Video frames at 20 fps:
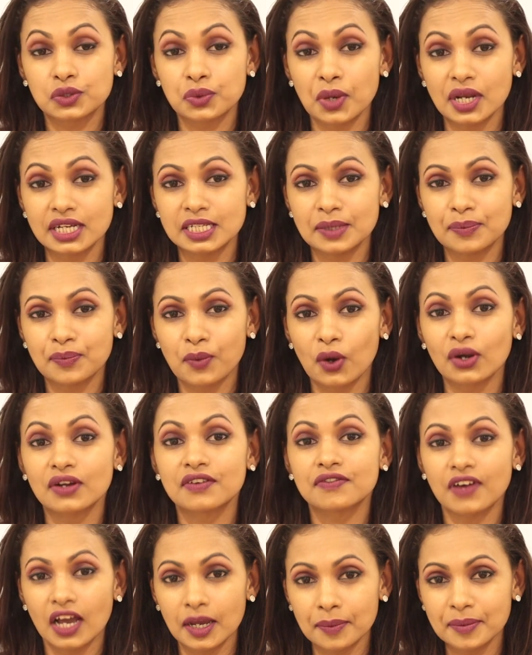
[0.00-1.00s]

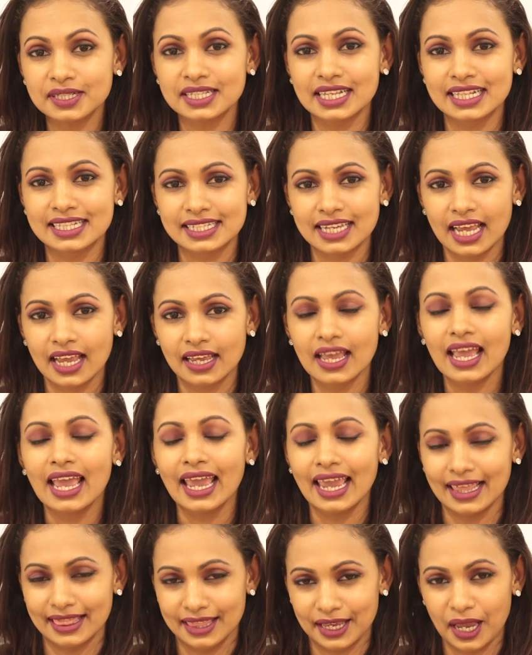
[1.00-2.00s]
20.5% stake
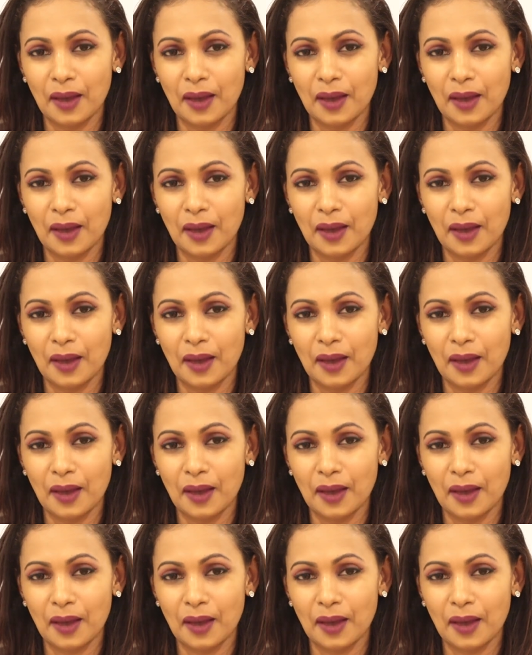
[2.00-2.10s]
in the